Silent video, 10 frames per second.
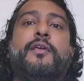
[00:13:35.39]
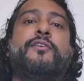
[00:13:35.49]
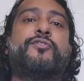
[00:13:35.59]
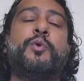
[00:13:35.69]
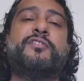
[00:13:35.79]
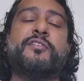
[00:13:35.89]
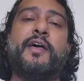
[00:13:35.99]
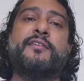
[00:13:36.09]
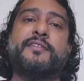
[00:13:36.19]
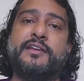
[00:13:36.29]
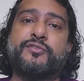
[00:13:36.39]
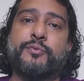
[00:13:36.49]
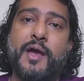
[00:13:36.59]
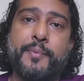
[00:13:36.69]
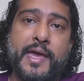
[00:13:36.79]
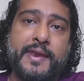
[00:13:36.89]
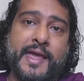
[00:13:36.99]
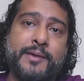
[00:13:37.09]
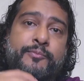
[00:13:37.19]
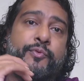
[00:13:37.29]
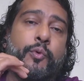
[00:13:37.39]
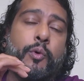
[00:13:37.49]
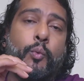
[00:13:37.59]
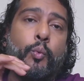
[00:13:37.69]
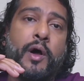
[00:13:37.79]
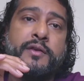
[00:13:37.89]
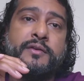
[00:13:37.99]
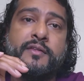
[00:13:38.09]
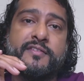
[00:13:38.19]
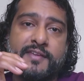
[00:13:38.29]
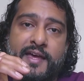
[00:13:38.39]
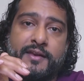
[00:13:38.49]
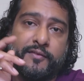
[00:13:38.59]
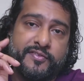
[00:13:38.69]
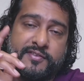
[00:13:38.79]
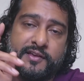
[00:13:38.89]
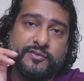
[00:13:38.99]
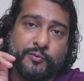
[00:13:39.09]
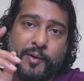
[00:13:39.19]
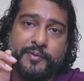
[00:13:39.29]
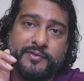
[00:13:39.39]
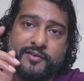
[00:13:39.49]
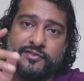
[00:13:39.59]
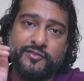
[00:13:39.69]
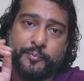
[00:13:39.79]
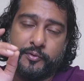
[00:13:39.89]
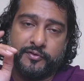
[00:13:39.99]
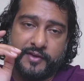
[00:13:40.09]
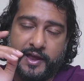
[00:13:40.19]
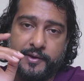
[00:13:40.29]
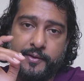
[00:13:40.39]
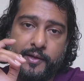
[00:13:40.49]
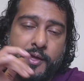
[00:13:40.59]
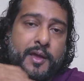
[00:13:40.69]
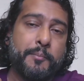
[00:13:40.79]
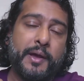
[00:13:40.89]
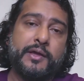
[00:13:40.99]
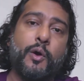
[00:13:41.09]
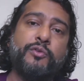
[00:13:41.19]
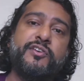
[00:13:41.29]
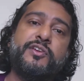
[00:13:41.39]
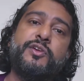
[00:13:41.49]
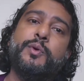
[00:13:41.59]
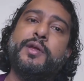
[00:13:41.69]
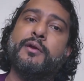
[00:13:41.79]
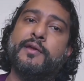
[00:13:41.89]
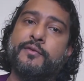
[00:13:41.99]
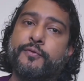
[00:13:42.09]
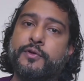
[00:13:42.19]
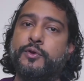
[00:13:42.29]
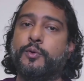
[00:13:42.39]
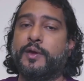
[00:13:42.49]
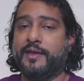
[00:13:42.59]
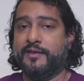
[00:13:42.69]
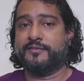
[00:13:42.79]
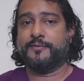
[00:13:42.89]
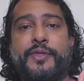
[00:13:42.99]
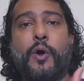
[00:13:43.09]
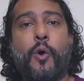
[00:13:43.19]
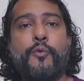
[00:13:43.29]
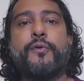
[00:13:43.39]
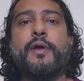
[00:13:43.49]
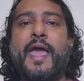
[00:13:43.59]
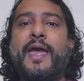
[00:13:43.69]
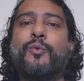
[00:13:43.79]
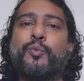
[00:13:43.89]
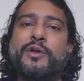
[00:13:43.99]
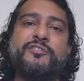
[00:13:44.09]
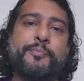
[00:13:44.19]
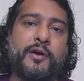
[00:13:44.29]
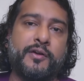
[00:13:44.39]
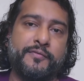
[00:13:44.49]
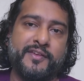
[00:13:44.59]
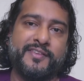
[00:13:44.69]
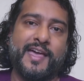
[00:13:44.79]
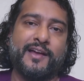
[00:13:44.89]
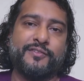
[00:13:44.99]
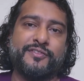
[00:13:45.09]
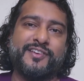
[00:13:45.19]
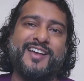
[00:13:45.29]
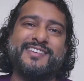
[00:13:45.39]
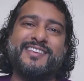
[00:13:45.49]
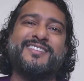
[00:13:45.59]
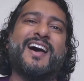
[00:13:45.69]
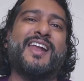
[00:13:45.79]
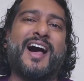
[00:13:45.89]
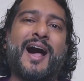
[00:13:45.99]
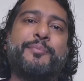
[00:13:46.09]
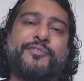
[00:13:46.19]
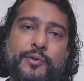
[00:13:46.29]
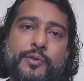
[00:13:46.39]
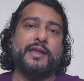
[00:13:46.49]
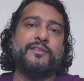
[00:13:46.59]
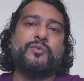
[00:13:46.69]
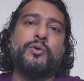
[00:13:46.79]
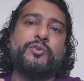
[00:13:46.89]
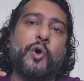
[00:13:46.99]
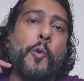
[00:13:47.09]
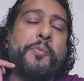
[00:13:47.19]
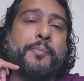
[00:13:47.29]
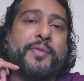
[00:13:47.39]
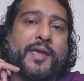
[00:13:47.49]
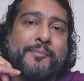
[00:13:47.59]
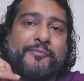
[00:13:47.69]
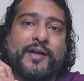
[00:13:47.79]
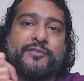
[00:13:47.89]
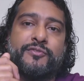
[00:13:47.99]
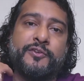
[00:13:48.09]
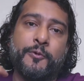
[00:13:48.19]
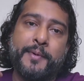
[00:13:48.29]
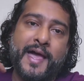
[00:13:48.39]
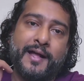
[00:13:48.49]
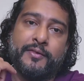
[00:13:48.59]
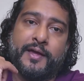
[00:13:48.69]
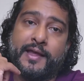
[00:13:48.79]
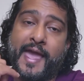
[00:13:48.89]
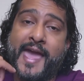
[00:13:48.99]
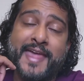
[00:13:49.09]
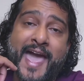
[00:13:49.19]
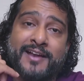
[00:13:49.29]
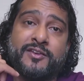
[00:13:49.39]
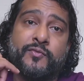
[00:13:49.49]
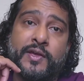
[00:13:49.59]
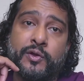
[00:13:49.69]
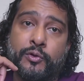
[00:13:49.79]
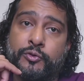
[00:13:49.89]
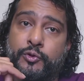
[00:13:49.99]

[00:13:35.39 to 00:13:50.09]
Switch legs each rep and aim for 1 set of 6 repetitions per side. My coaching cue here for you is the overhead reach part of this exercise is not optional. It is going to open up the hip flexor on your back leg and activate your glute.